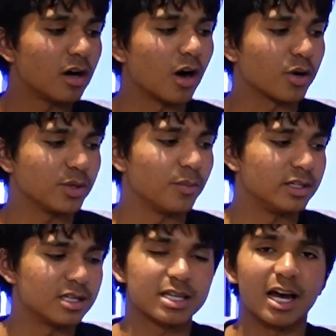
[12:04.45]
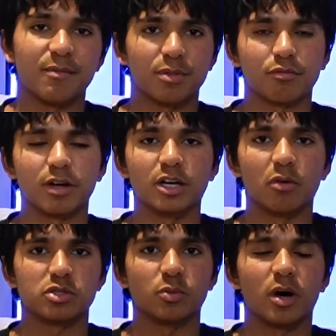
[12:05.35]
I've got them winning this game
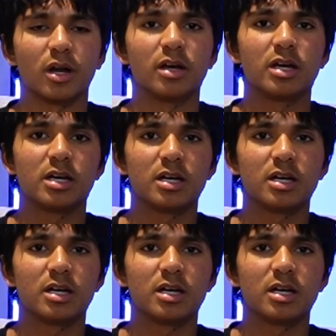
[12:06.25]
3-1.